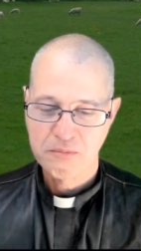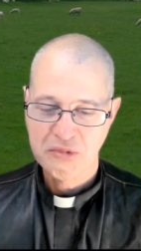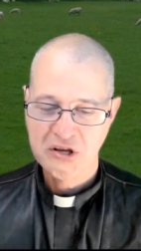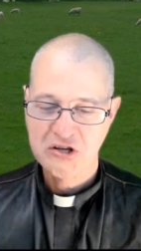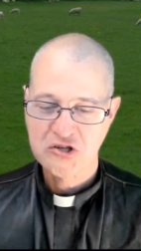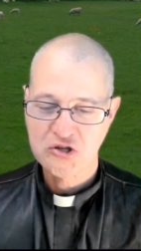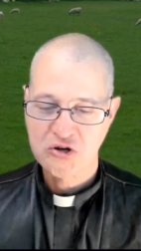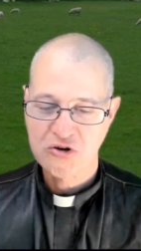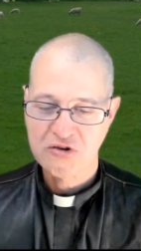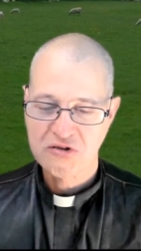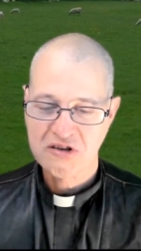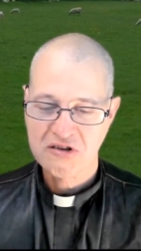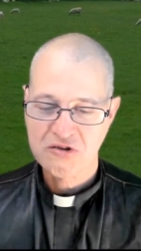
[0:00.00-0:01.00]
Be
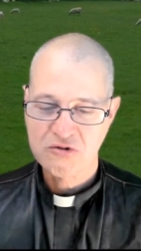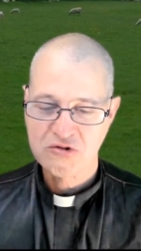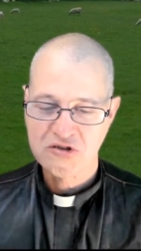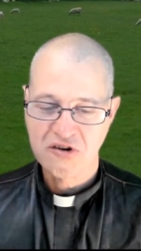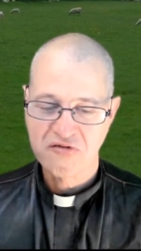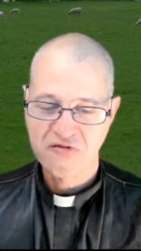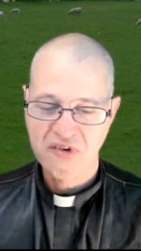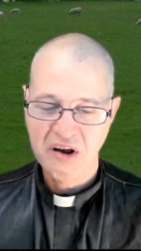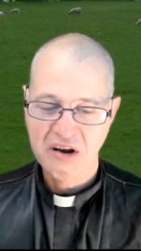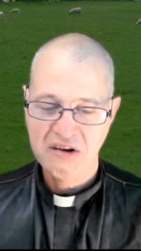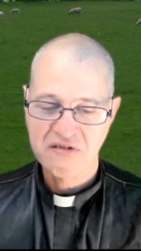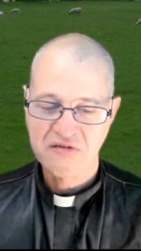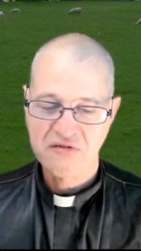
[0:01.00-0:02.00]
assured that you shall
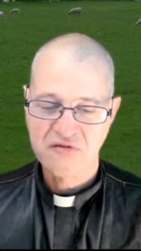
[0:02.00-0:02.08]
find